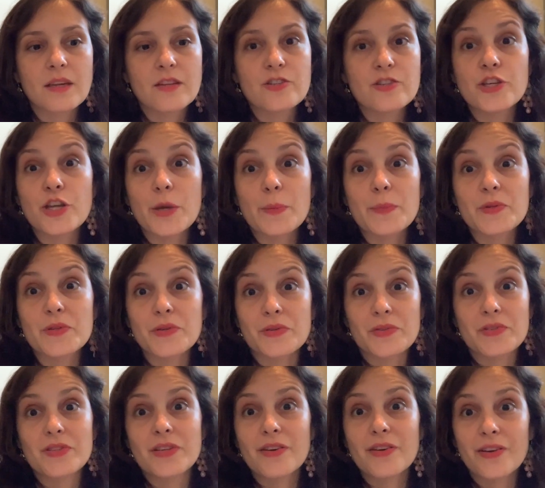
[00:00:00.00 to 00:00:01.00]
chips or
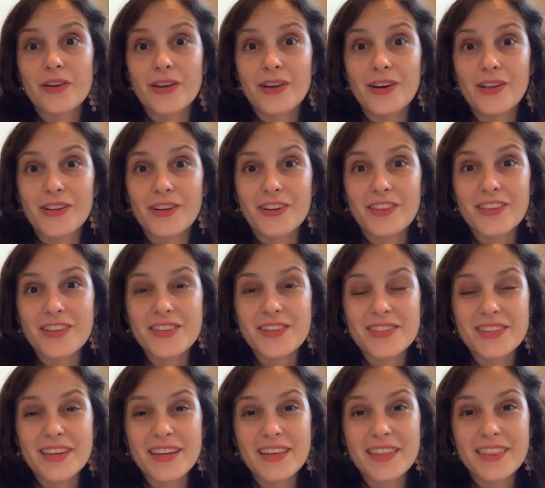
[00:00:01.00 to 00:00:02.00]
cereal or things
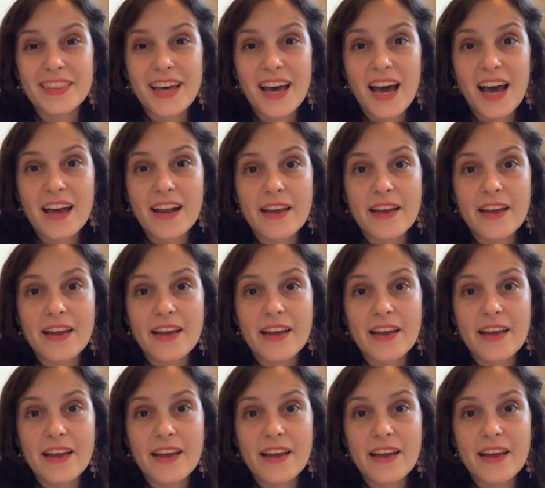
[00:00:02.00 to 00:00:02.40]
like that,